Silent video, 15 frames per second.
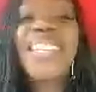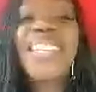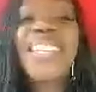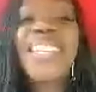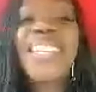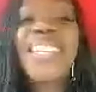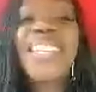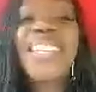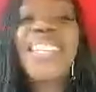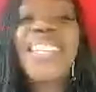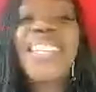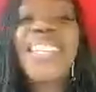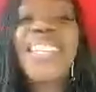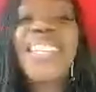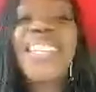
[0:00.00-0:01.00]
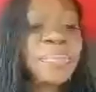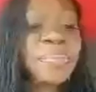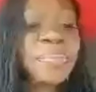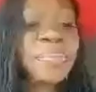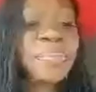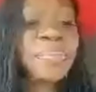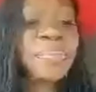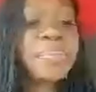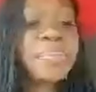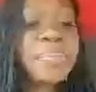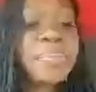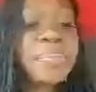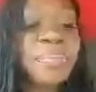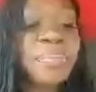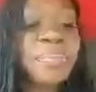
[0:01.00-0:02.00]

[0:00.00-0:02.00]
(not speaking)